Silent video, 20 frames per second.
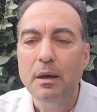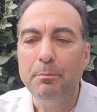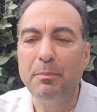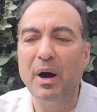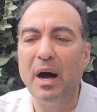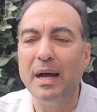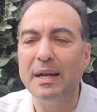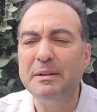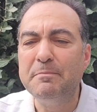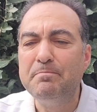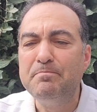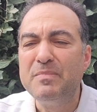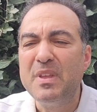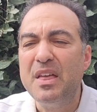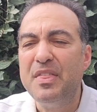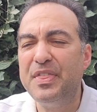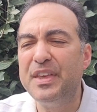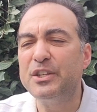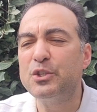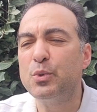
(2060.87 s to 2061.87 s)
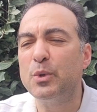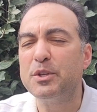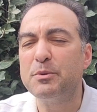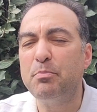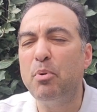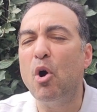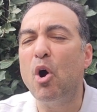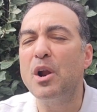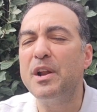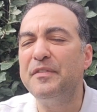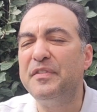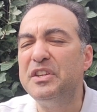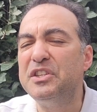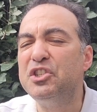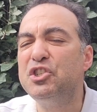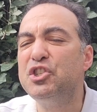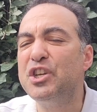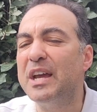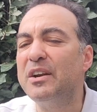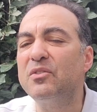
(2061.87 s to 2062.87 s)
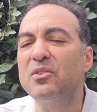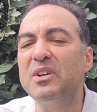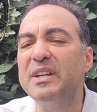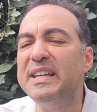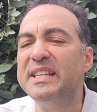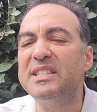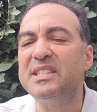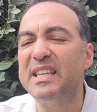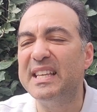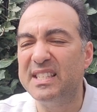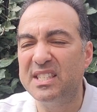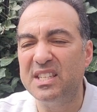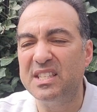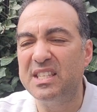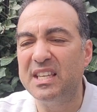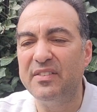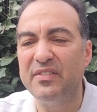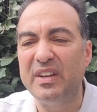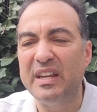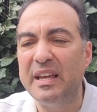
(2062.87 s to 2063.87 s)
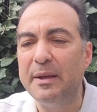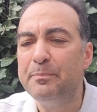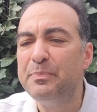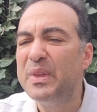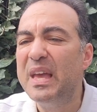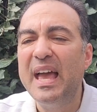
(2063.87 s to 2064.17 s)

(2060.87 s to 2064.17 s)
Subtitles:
But this was part of his general insensitivity,